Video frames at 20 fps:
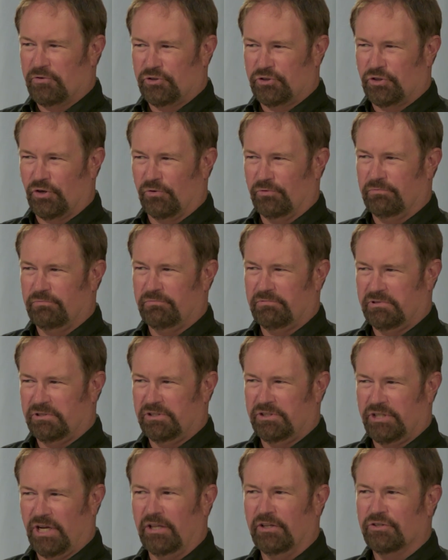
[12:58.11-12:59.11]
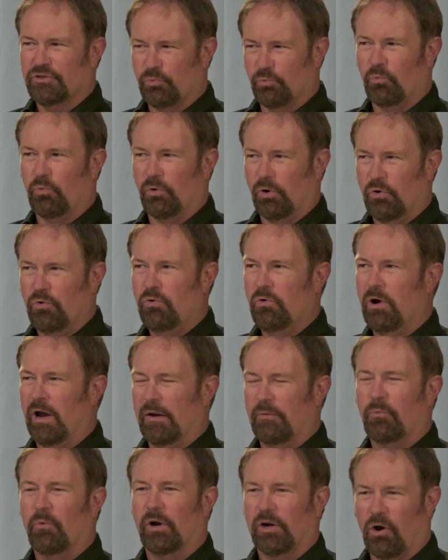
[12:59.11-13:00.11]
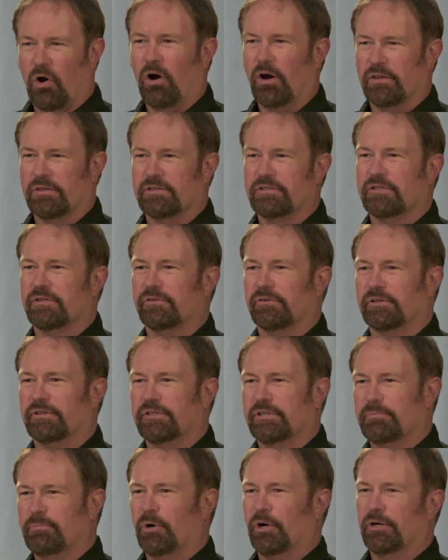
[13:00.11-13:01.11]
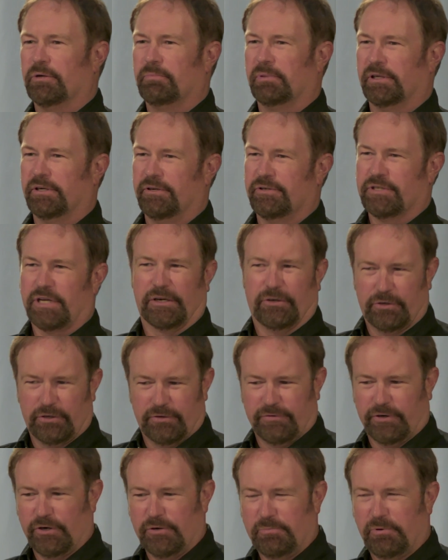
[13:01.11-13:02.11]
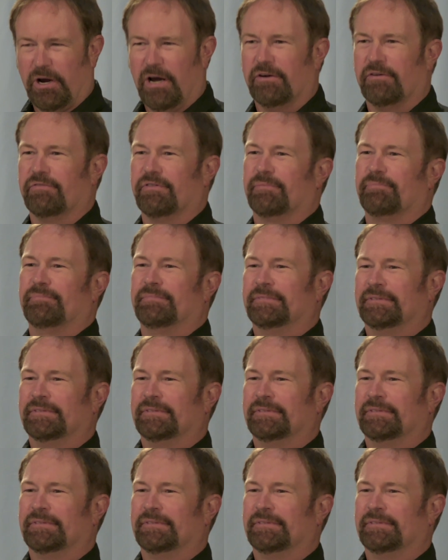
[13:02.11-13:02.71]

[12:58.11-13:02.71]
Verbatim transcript: So tell us who and what are the dearly departed players. I know you're very proud of them.